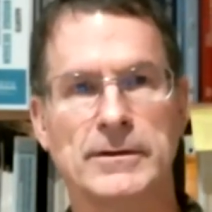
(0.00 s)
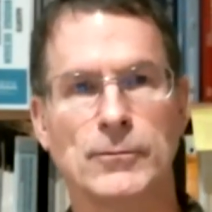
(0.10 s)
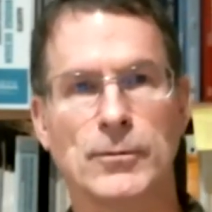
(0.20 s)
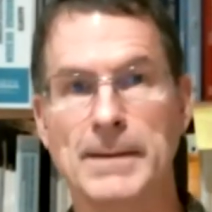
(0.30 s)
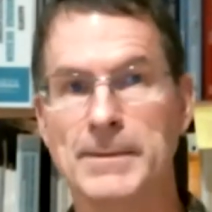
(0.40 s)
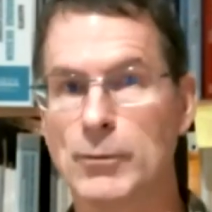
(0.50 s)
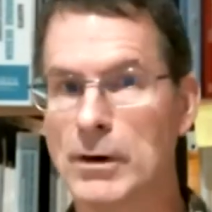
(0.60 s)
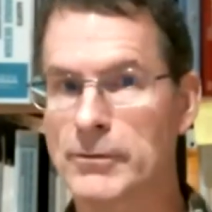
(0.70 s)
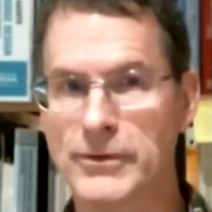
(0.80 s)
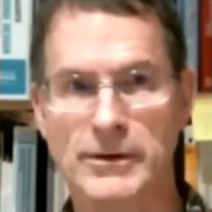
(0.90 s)
and maybe
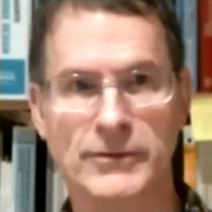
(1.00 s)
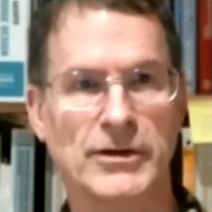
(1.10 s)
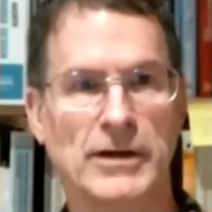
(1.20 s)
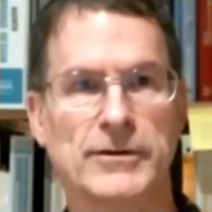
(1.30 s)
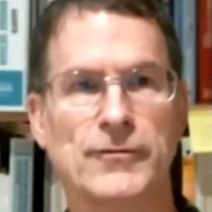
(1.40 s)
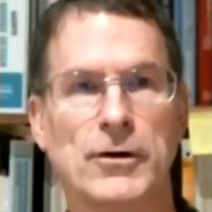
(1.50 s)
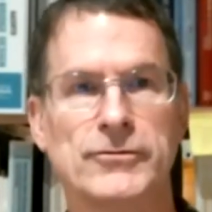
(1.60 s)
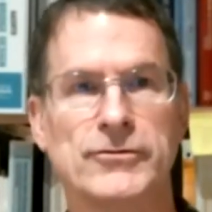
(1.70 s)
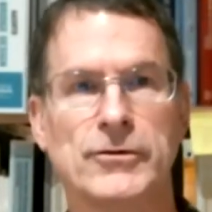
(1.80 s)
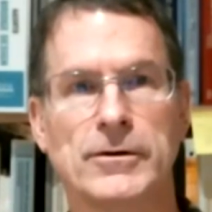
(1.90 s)
work with your consulting
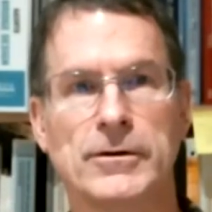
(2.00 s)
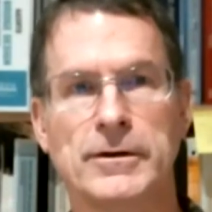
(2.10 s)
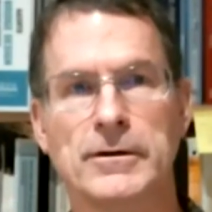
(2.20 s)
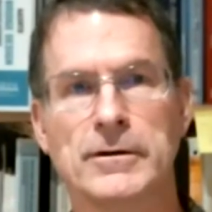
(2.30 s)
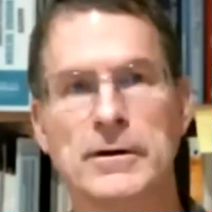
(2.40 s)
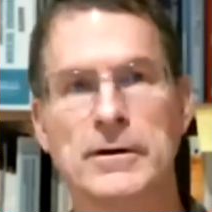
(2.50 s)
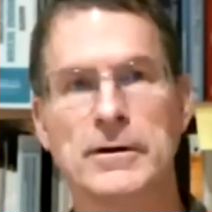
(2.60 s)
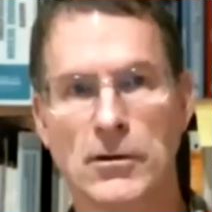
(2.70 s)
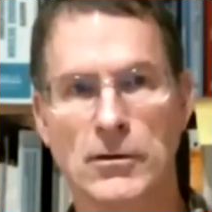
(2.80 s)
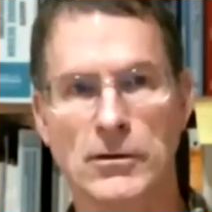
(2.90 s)
forester or your
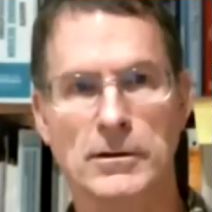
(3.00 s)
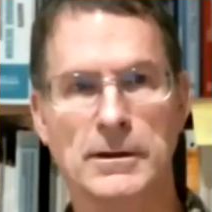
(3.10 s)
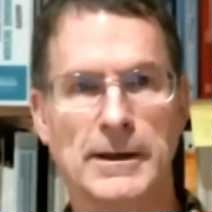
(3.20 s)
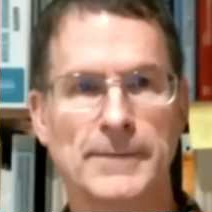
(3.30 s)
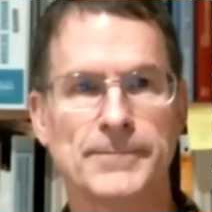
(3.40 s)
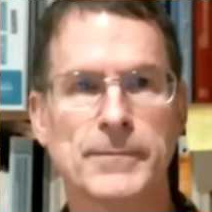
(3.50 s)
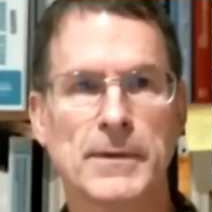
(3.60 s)
local uh,